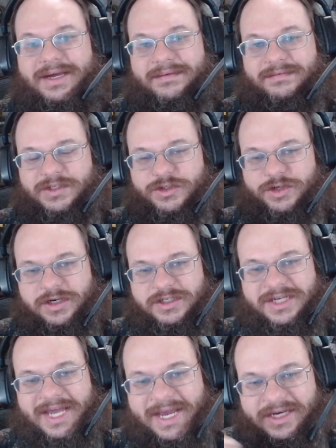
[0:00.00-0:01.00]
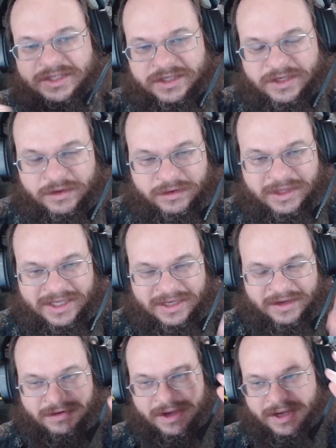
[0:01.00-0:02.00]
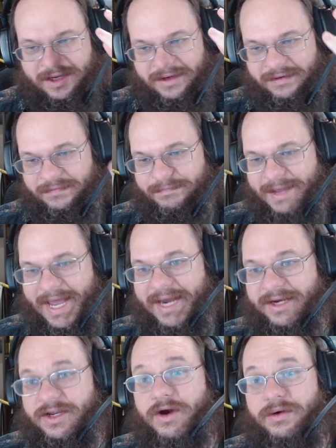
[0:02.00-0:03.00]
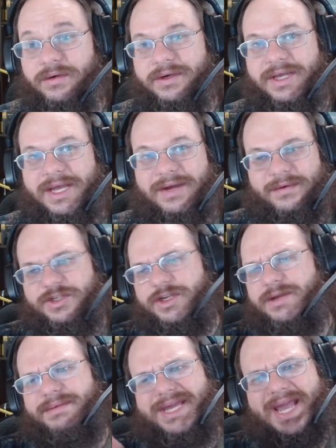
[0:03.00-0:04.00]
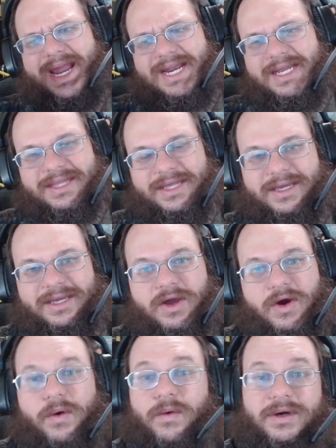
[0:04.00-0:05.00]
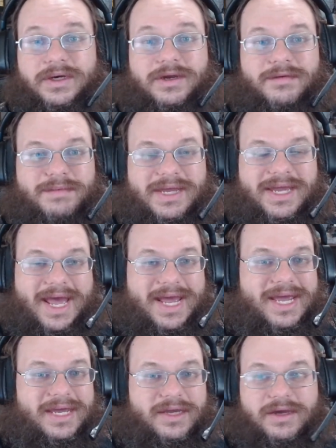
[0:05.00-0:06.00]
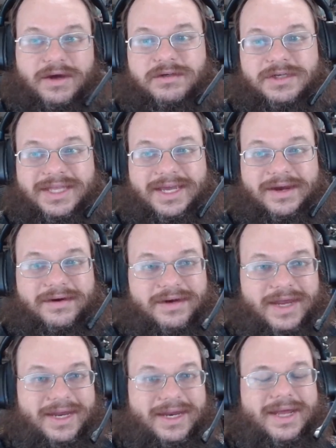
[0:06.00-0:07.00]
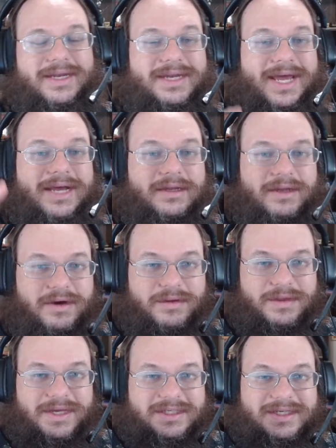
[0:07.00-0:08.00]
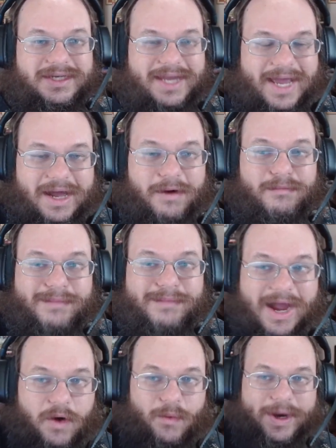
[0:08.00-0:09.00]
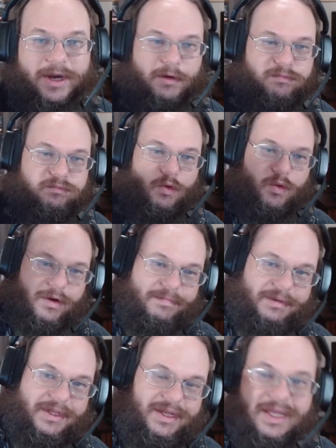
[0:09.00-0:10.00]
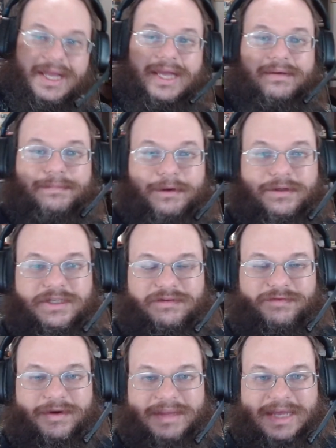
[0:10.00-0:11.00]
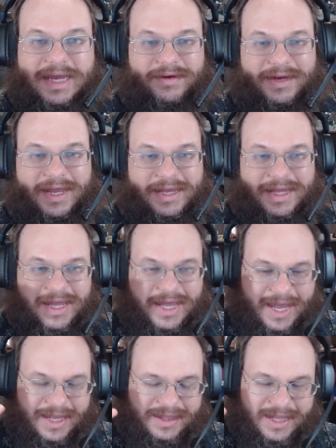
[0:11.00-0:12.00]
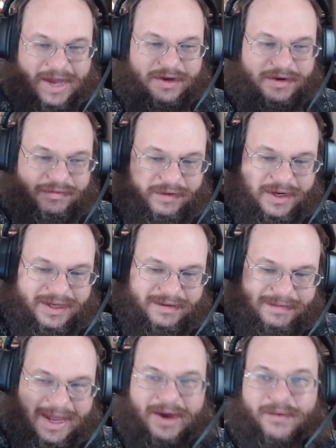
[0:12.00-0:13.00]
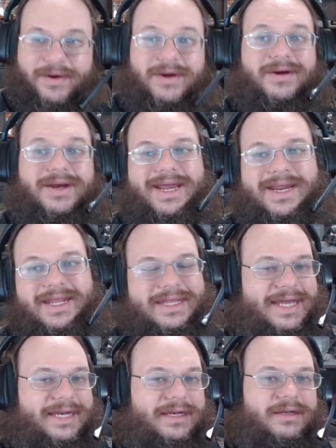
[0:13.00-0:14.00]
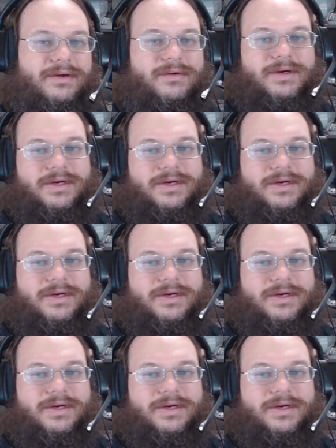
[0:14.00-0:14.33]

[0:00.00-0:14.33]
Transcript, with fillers: starts to execute the bad code, which could be anything, or it could be, hey, go to the internet and download this now malware. Boom, pulls it from the internet, and now you're running malware, and then Lord